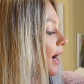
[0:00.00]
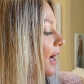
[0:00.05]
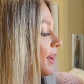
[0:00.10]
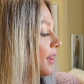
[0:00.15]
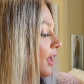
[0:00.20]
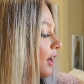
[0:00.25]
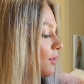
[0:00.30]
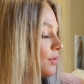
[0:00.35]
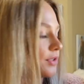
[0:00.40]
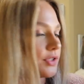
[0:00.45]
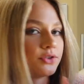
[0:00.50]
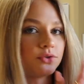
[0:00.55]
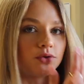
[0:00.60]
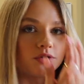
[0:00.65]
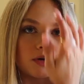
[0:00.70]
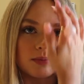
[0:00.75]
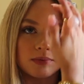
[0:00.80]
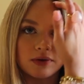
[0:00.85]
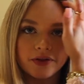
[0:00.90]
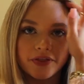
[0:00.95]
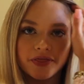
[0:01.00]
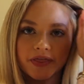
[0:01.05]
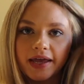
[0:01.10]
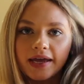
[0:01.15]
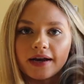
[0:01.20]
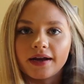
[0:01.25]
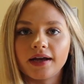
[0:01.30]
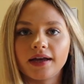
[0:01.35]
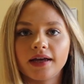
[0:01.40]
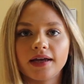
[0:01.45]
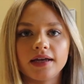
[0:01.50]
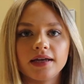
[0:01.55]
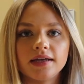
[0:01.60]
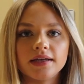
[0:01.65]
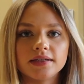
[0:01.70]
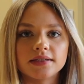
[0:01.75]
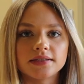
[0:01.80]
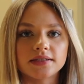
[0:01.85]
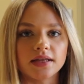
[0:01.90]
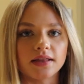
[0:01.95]
I thought it was adorable. Theta
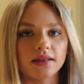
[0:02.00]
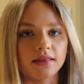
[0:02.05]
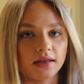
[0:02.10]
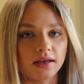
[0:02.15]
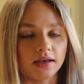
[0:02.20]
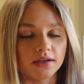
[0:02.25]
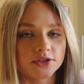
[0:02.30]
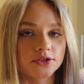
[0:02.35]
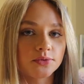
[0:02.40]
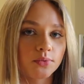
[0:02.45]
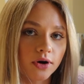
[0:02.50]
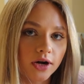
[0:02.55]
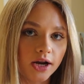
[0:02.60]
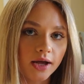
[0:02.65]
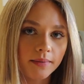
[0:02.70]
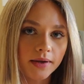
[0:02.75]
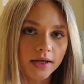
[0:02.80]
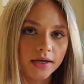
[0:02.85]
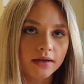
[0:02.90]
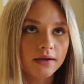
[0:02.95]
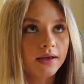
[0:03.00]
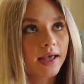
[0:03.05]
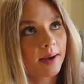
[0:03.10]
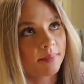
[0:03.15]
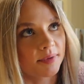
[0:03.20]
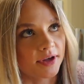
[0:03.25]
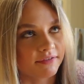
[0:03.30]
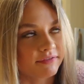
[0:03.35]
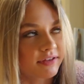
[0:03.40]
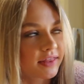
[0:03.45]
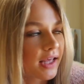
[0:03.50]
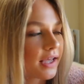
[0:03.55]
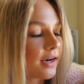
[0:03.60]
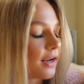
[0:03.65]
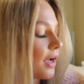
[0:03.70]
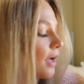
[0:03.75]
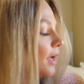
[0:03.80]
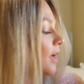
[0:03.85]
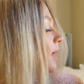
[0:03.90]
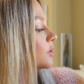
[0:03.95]
is the sorority in, Kappa Alpha
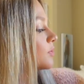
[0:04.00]
Theta.